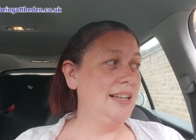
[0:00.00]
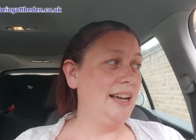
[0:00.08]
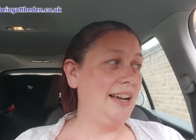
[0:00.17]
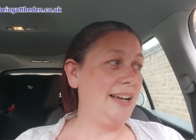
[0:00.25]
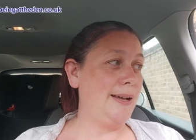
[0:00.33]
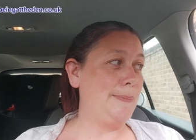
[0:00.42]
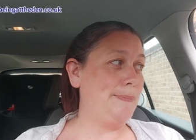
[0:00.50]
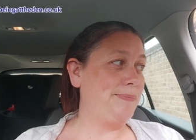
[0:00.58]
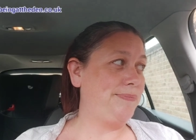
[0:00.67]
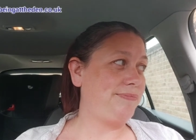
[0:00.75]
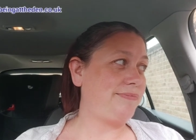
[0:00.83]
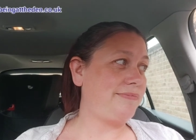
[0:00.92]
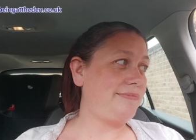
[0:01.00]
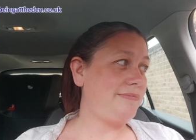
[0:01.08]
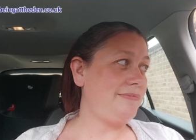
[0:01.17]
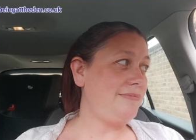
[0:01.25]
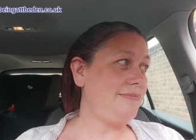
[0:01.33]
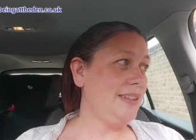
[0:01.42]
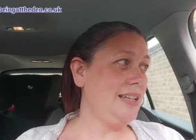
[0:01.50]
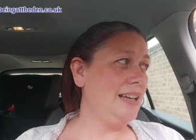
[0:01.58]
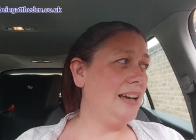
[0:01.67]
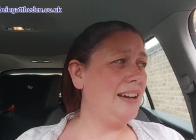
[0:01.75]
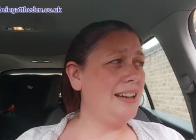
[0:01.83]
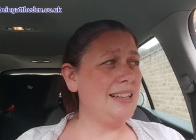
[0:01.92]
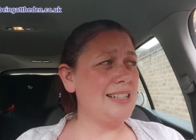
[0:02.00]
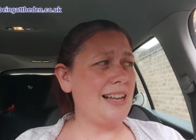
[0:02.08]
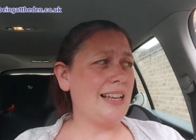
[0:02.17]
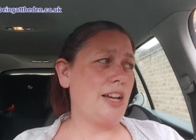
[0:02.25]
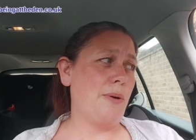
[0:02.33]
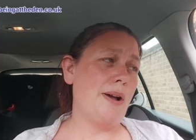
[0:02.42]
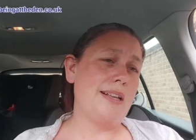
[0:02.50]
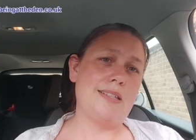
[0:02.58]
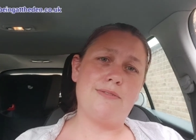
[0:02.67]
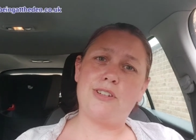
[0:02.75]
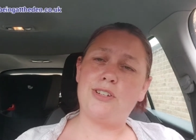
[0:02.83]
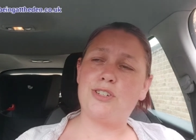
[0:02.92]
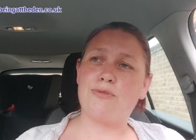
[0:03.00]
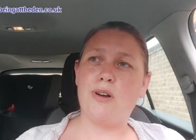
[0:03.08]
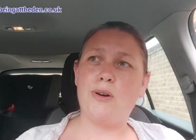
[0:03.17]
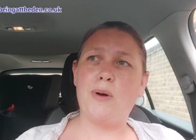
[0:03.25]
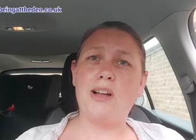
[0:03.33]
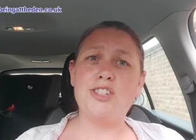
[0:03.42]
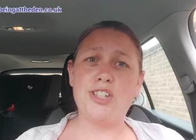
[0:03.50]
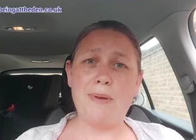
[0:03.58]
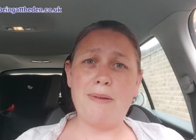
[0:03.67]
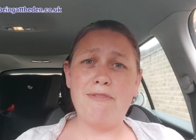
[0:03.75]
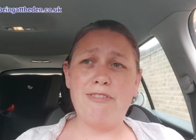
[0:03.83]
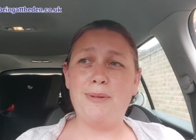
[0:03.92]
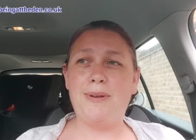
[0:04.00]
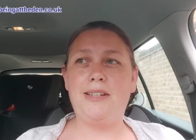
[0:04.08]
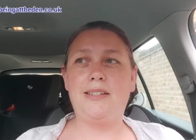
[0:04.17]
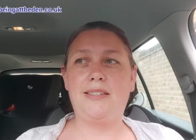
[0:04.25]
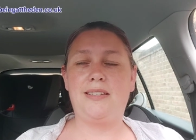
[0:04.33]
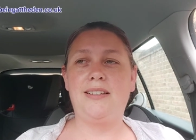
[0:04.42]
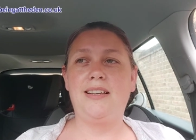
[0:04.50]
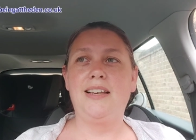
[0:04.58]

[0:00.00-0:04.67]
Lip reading: it's like coercive control, undue influence,